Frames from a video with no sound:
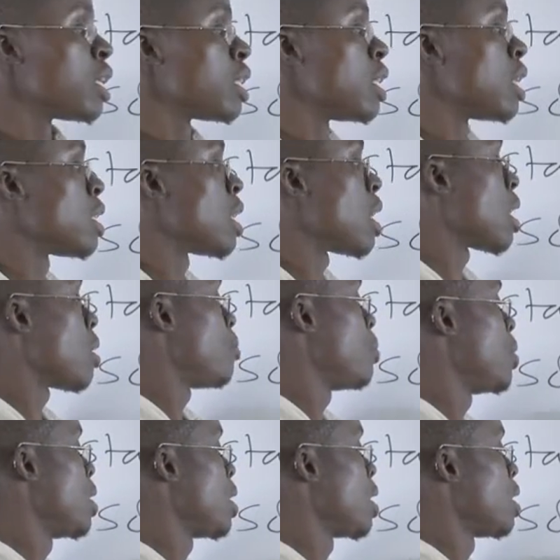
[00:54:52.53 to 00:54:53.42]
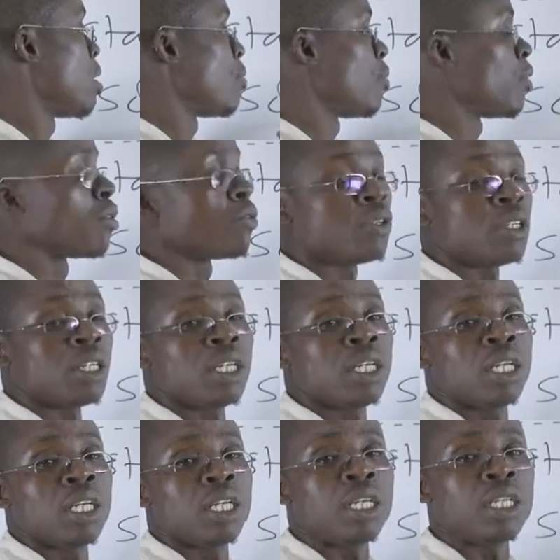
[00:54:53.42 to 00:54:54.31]
that are being involved
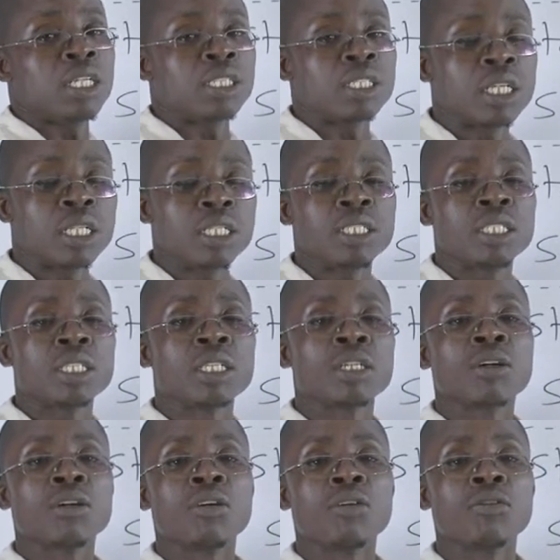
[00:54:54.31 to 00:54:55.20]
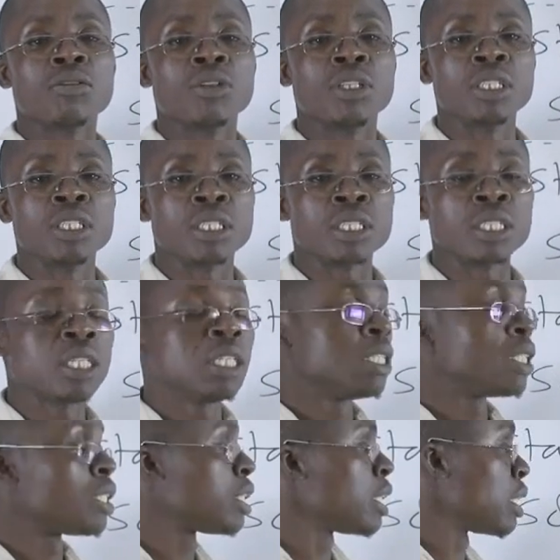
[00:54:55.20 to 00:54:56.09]
in changing of these
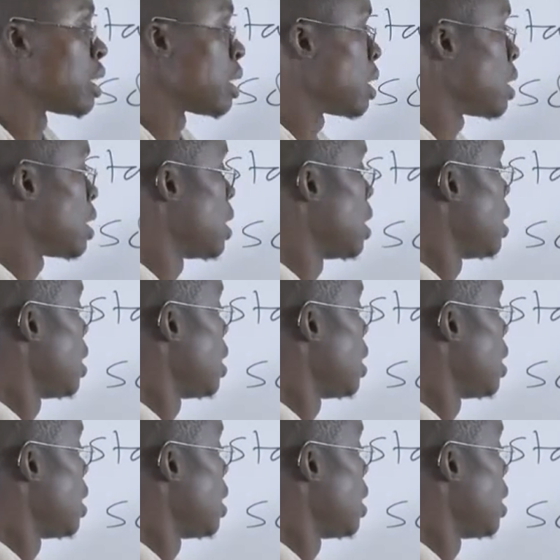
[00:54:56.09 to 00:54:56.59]
states.